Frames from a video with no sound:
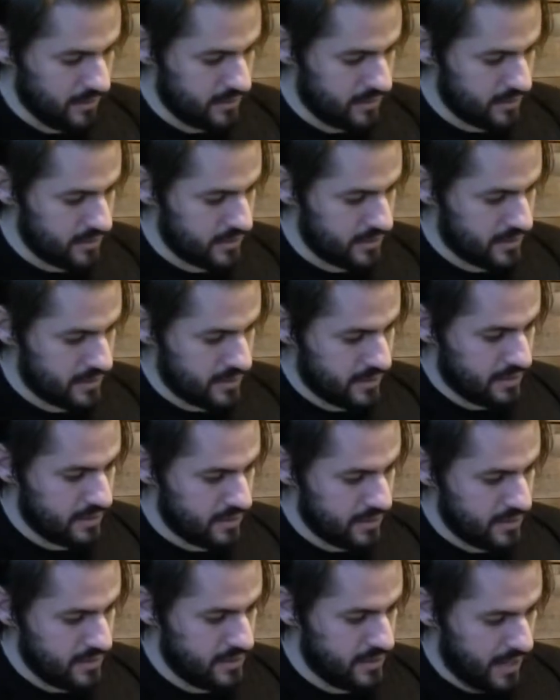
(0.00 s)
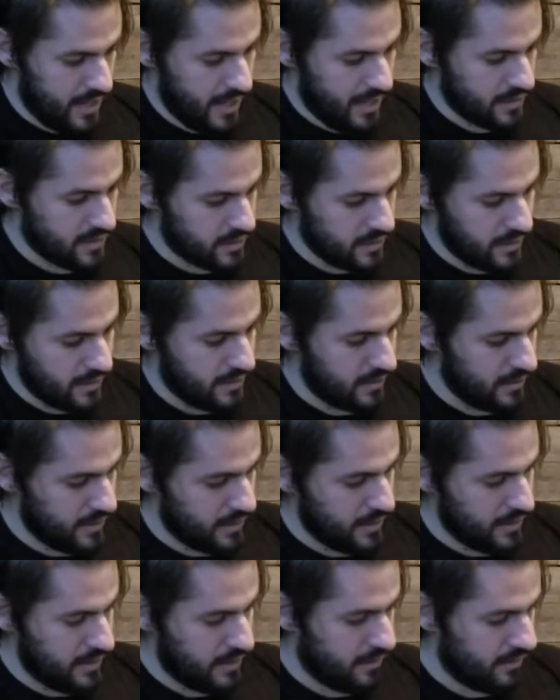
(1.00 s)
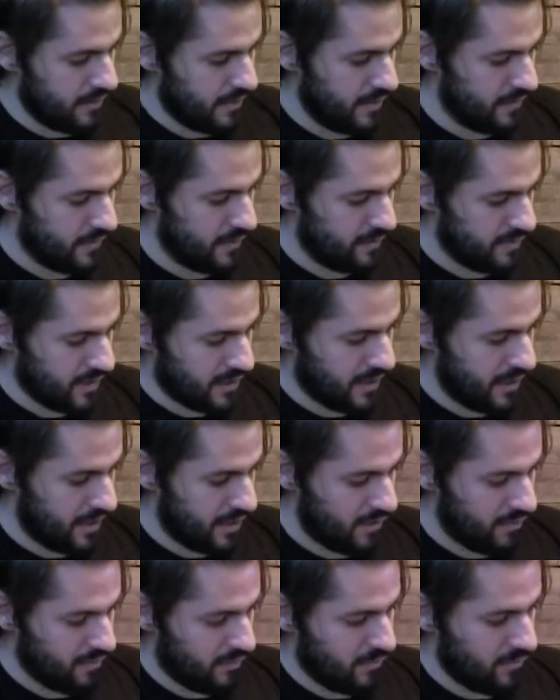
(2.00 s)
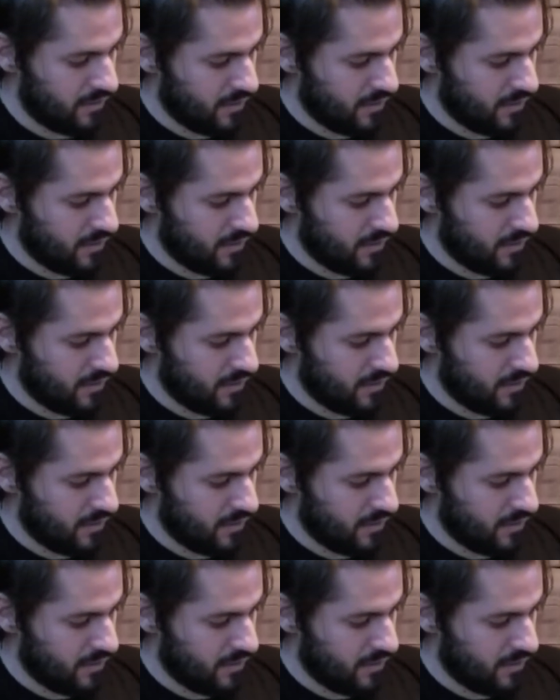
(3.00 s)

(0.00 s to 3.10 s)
just dash it in there, and then I'm going to kind of,